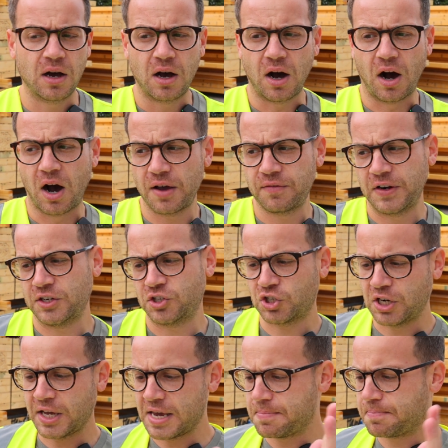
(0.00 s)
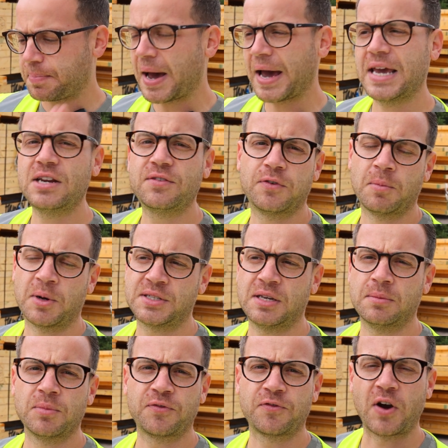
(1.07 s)
I've literally paid for my
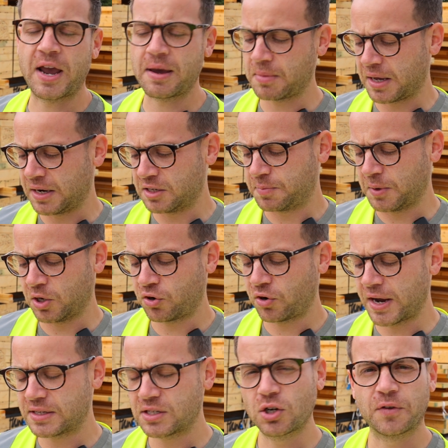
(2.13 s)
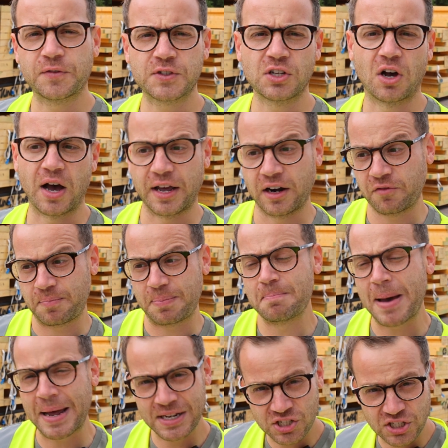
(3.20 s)
timber frame and it's been created off site, and I've
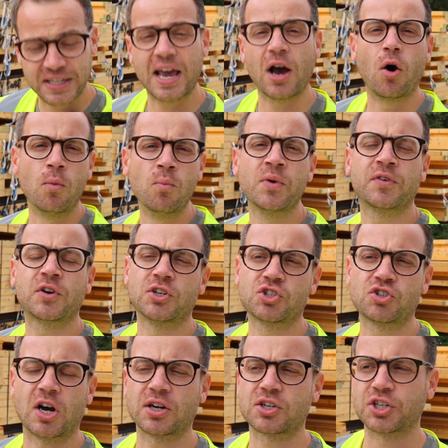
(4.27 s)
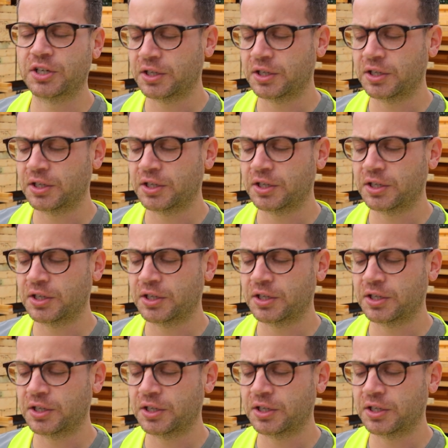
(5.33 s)
managed to get on with construction.